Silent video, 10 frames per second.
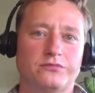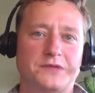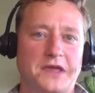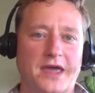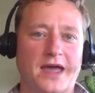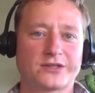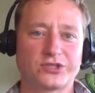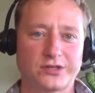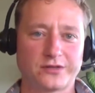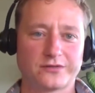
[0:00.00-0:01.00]
take
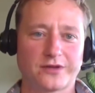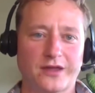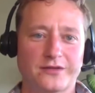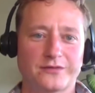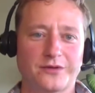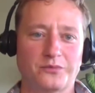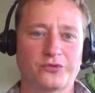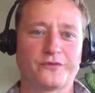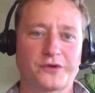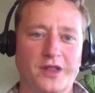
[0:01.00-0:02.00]
action and
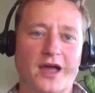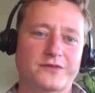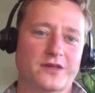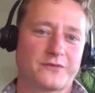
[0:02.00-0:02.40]
improve their lives.